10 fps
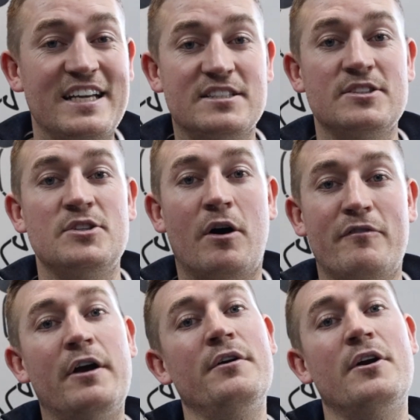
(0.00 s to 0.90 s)
It's
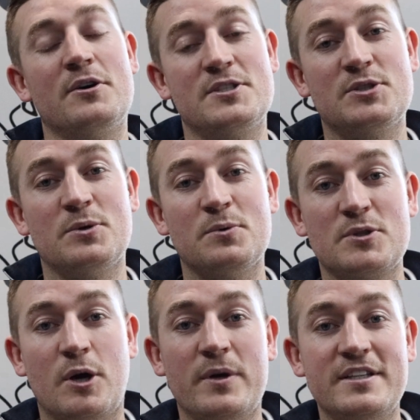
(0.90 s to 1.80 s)
not very nice at all.
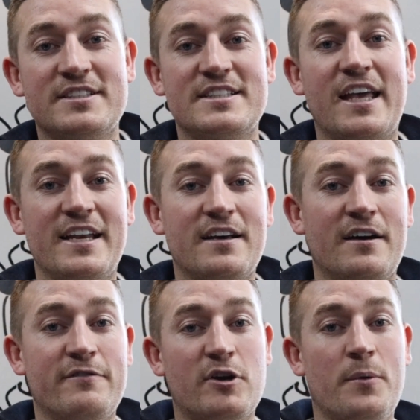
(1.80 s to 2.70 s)
So instead
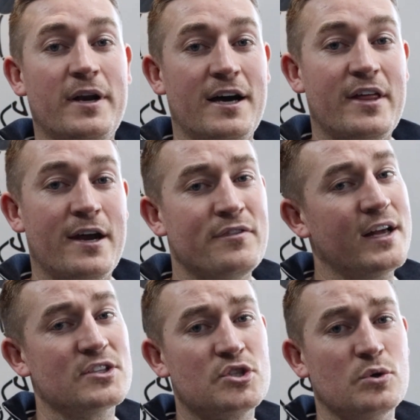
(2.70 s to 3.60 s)
of going out there in
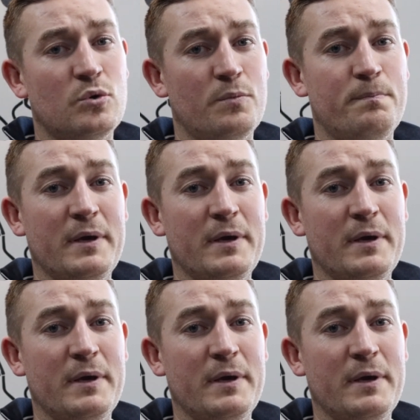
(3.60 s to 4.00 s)
that storm,